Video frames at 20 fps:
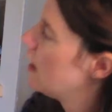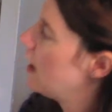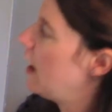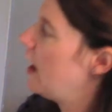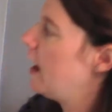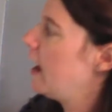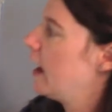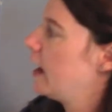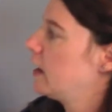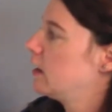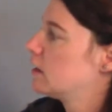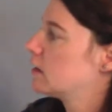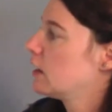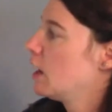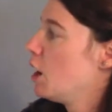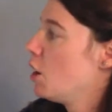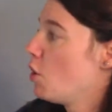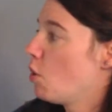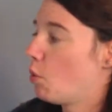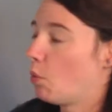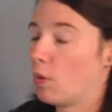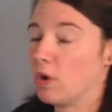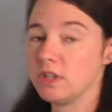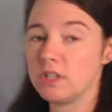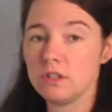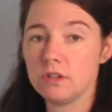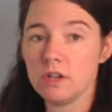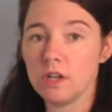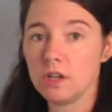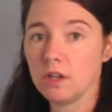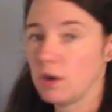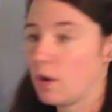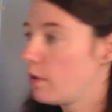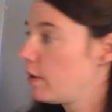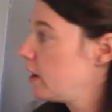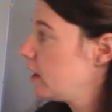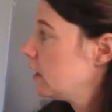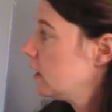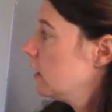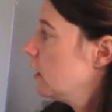And once you get
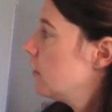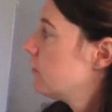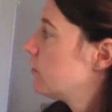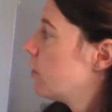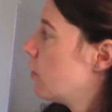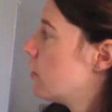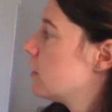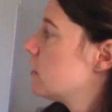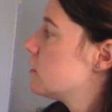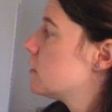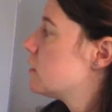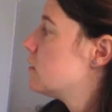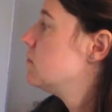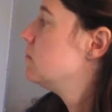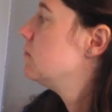going, of course,